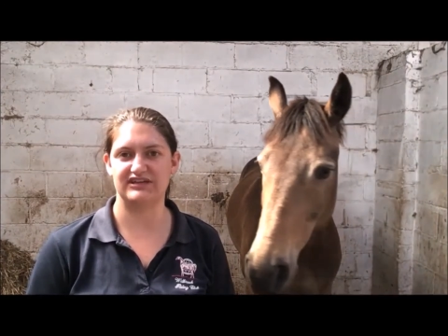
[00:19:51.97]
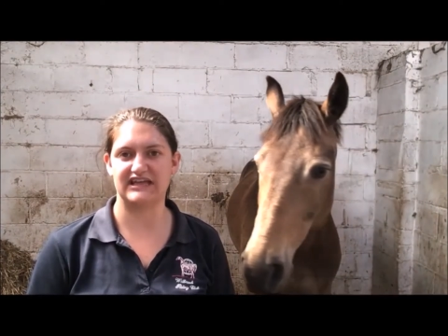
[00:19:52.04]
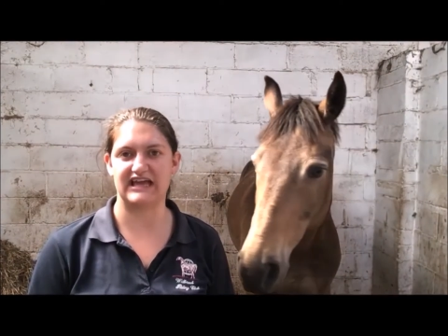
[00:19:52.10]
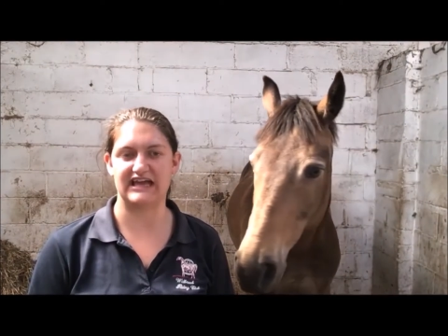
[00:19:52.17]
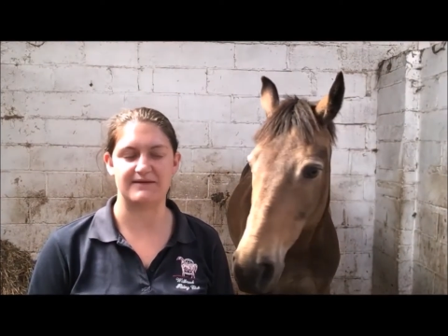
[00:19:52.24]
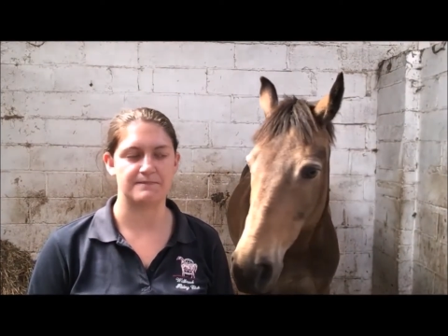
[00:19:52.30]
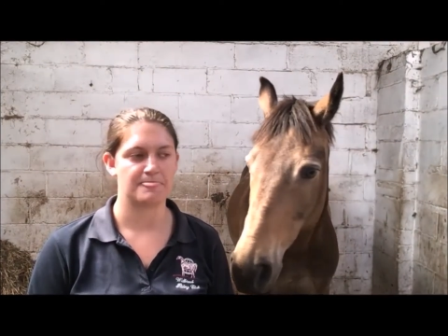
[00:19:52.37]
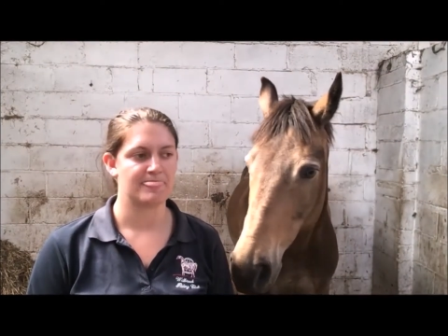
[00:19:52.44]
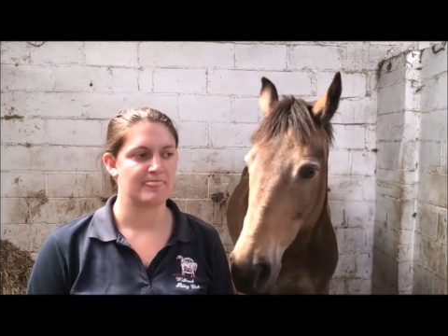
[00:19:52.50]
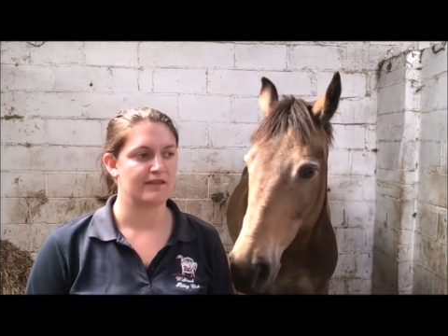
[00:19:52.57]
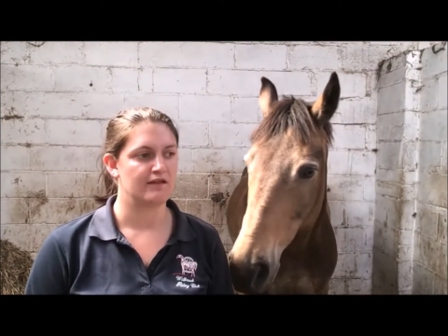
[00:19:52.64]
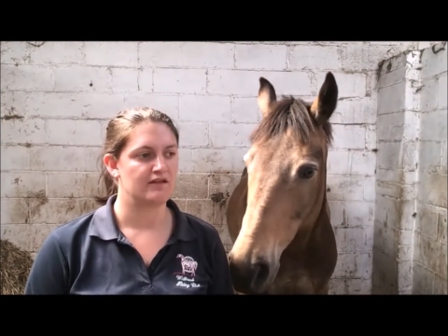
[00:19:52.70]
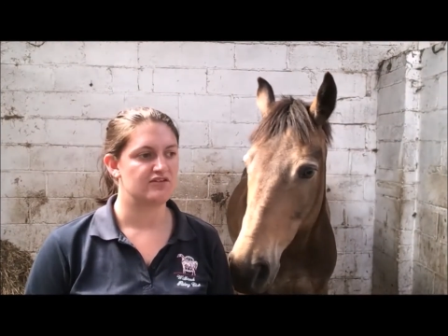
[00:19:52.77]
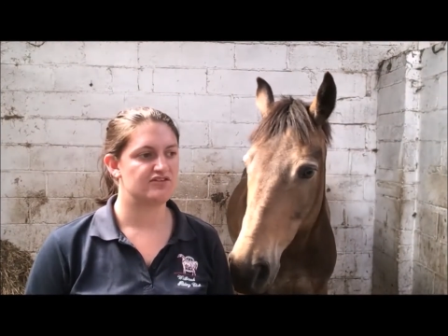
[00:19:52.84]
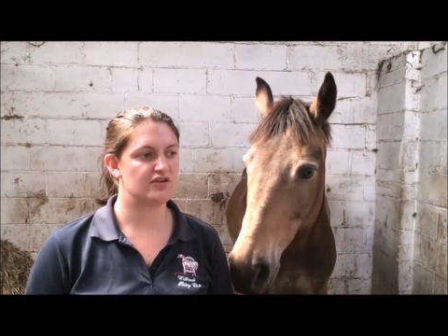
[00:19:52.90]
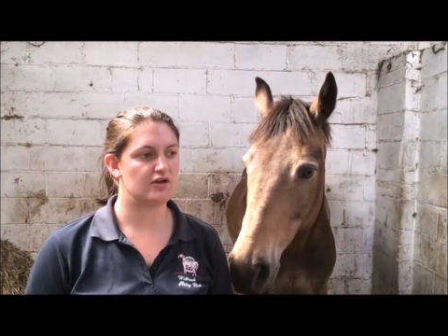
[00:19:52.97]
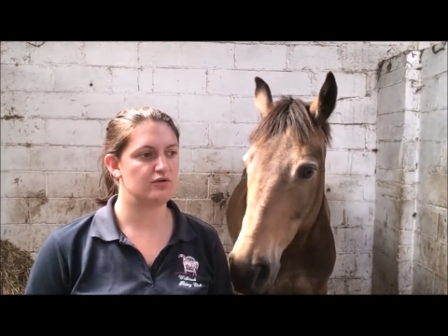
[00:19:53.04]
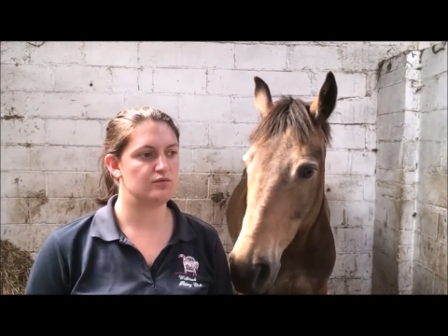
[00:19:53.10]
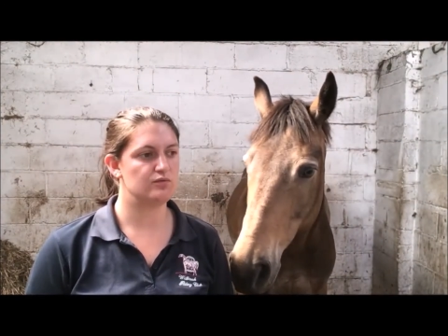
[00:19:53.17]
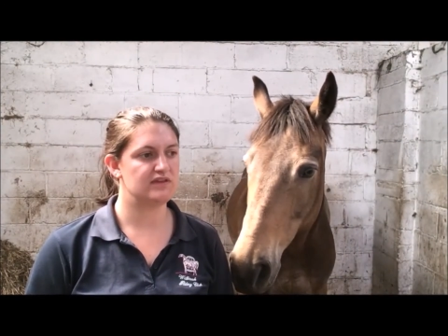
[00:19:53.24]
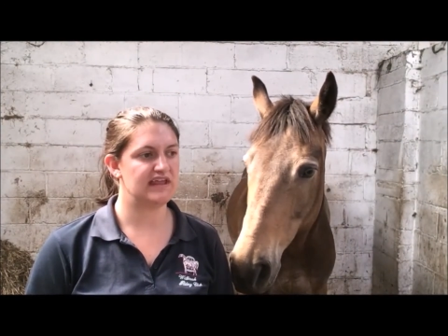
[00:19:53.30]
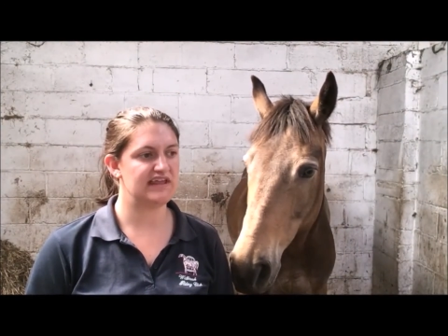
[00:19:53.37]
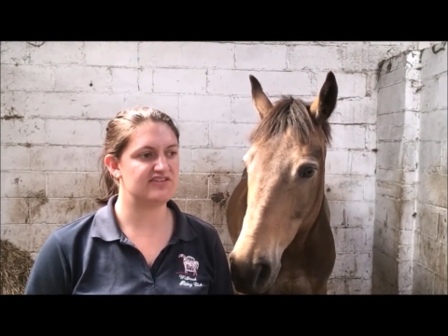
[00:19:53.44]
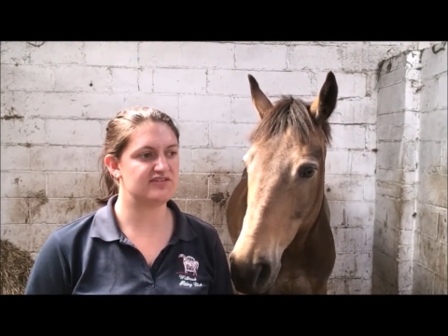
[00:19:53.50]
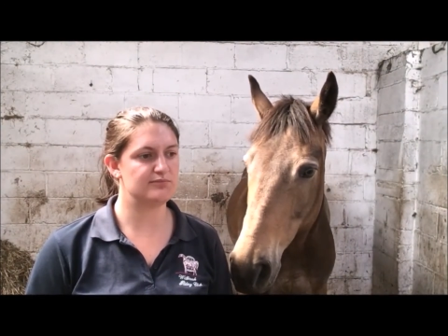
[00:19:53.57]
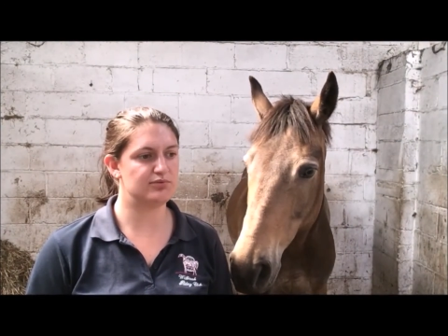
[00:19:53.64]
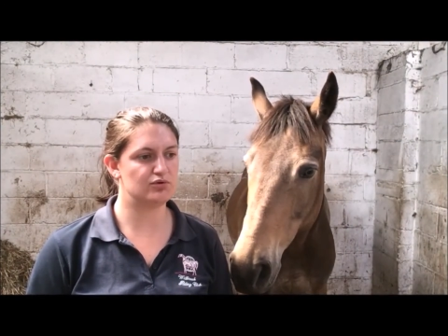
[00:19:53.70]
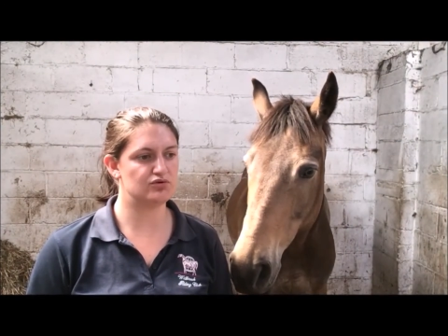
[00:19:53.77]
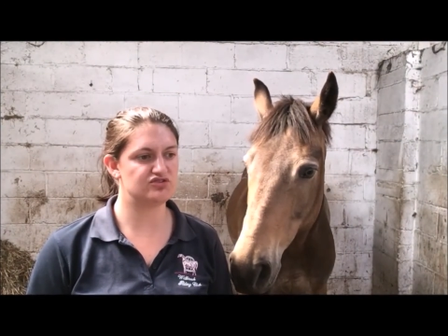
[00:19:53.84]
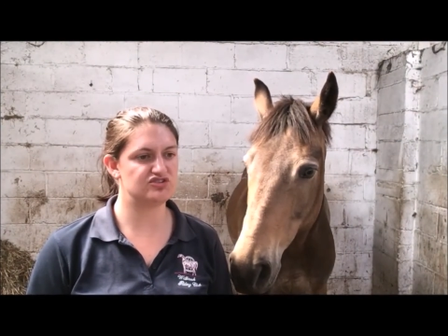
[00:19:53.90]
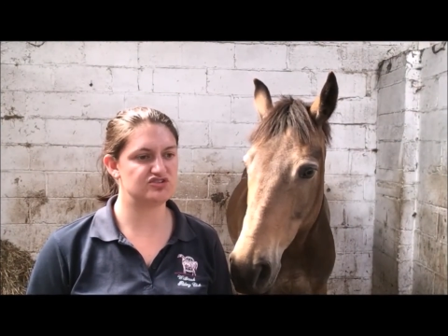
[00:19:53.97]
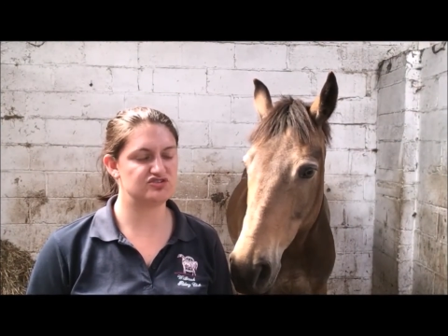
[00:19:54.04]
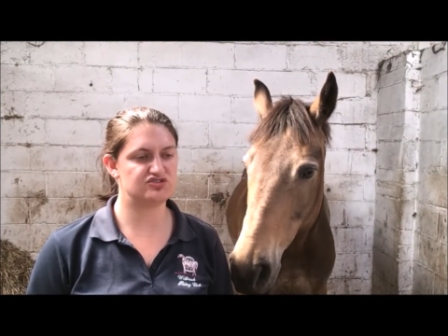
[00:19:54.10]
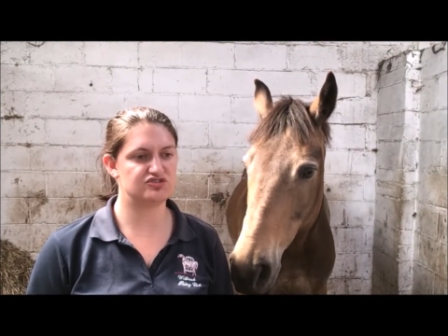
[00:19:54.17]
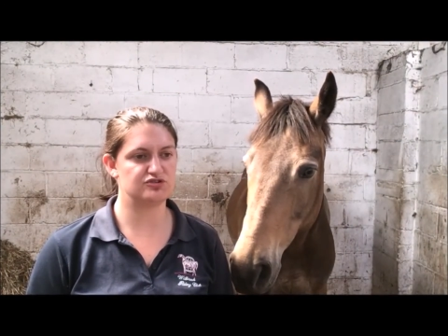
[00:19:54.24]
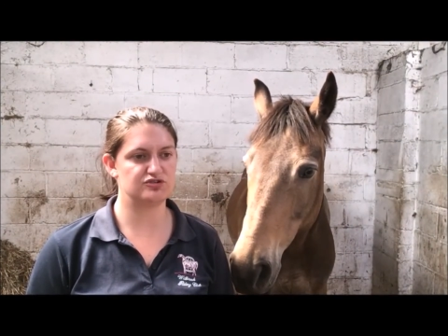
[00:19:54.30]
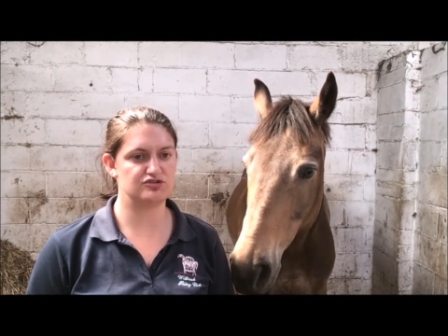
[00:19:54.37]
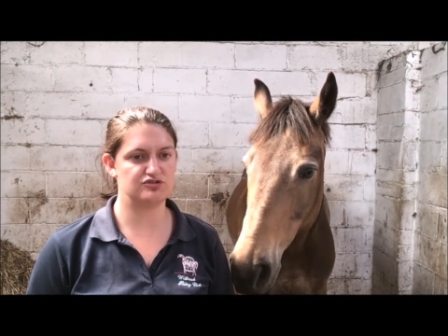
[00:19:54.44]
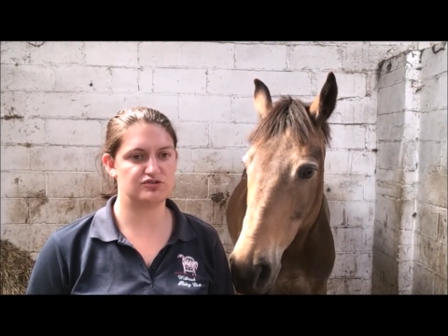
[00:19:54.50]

care? So it's important to